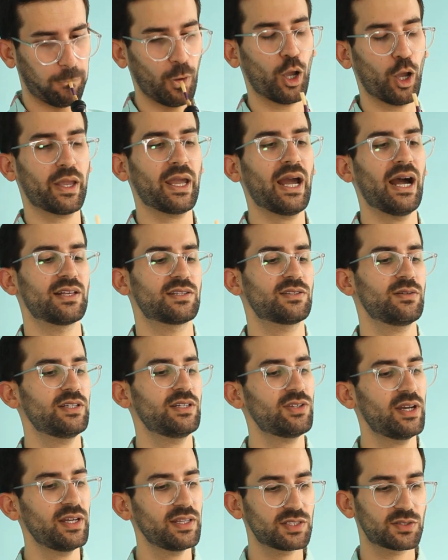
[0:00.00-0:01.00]
Yeah, so I
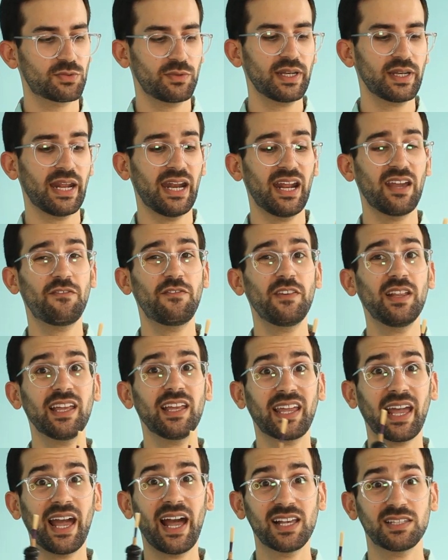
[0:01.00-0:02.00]
tried this reed and I feel
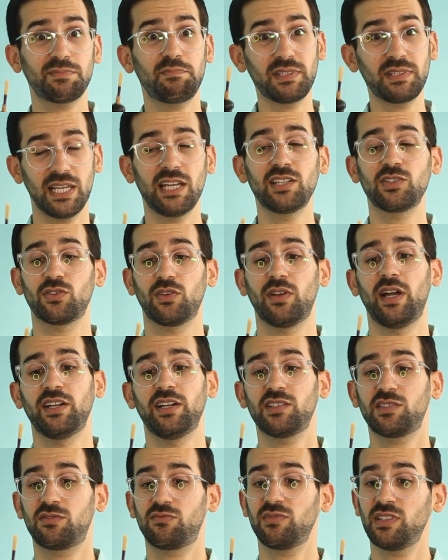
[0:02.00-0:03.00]
like it has potential. I
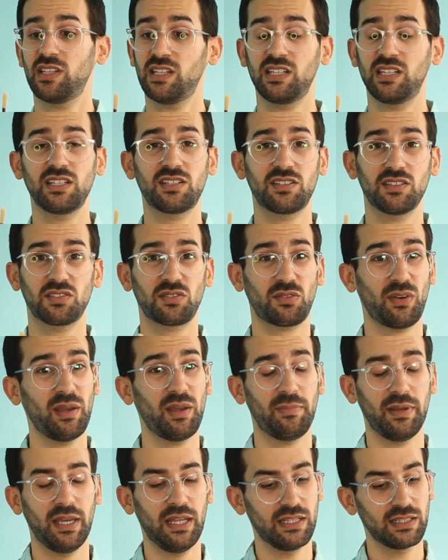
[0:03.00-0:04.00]
just really need to
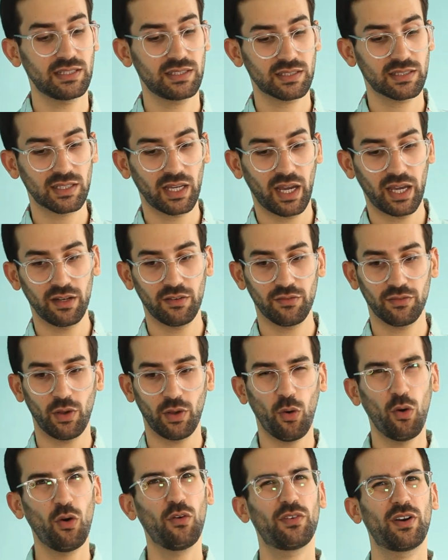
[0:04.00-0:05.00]
scrape it. This is kind of the
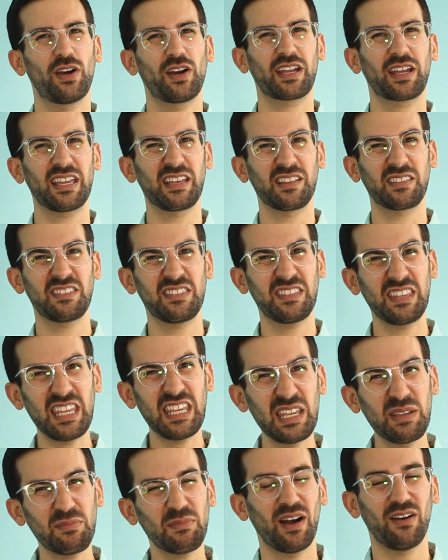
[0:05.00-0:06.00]
overarching
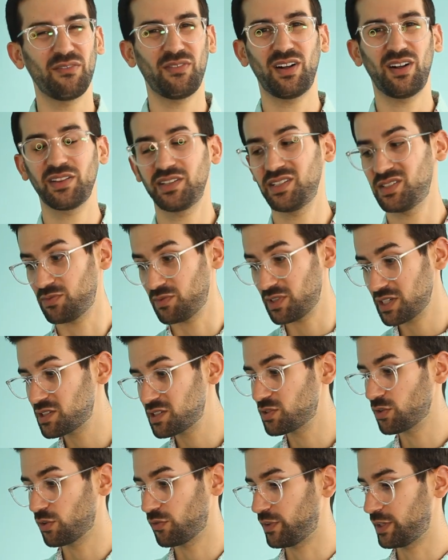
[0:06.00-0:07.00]
theme of all these reeds
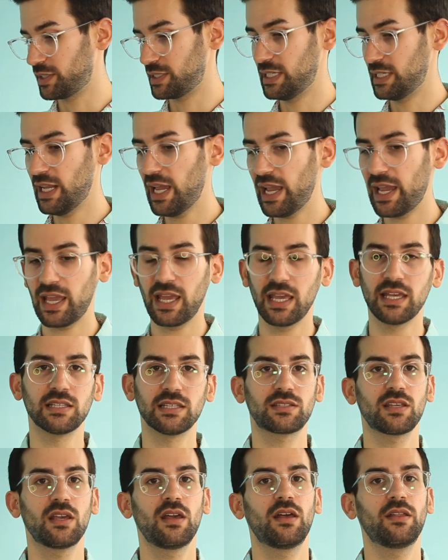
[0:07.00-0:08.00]
so far today
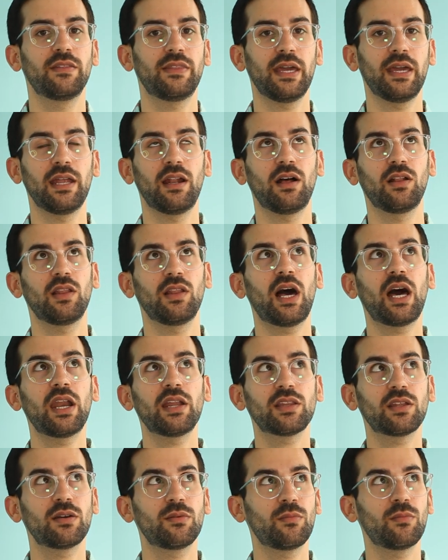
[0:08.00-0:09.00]
is that a lot
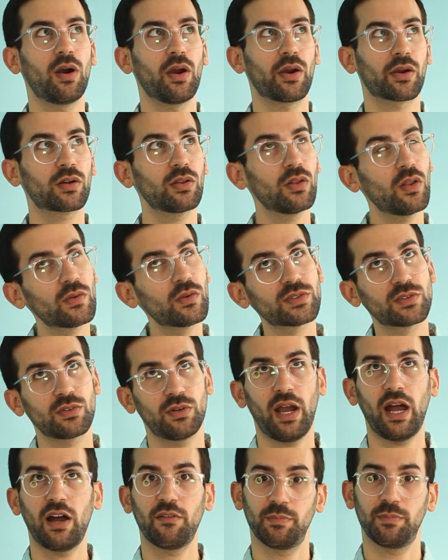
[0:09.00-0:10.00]
of them are closer,
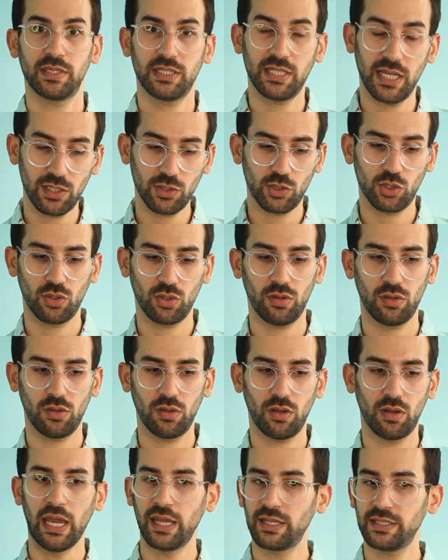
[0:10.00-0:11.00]
have
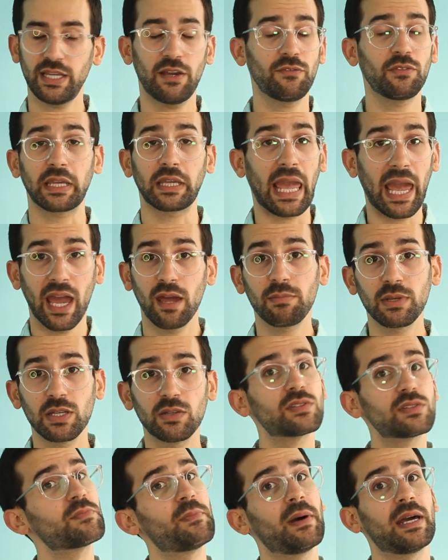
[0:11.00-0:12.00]
potential, and definitely can be
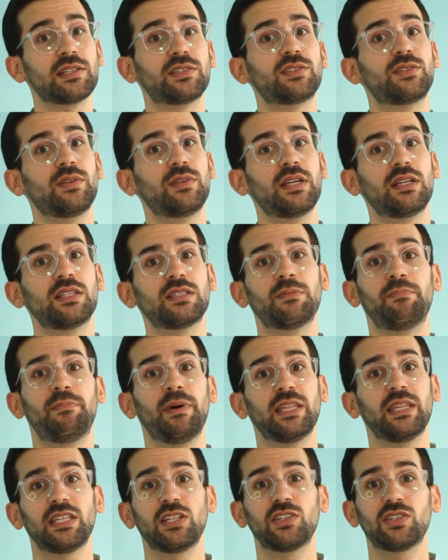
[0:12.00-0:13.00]
used by students,
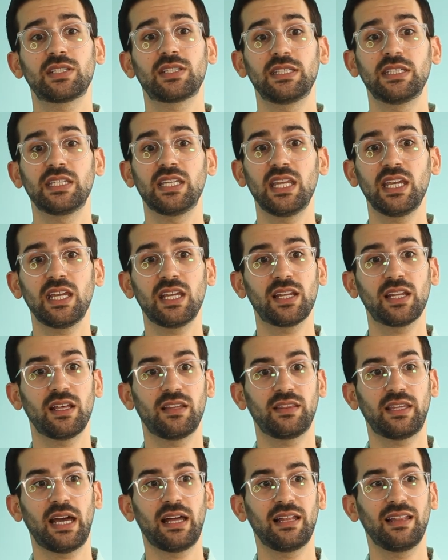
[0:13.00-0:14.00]
but they just
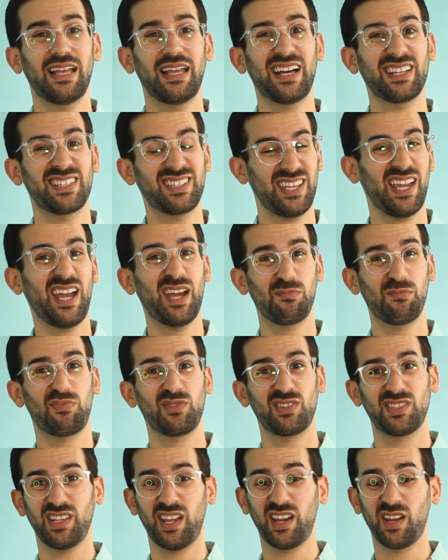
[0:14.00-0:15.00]
need that last
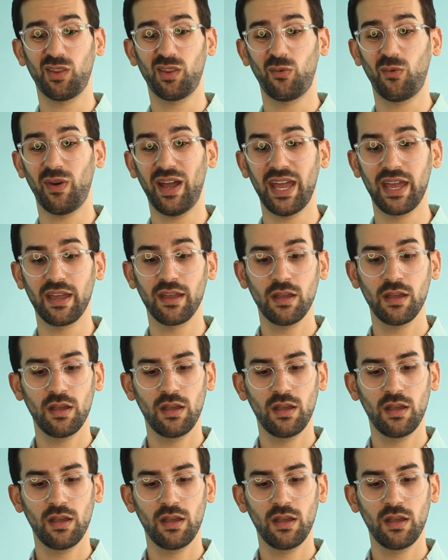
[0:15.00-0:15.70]
10% of the way.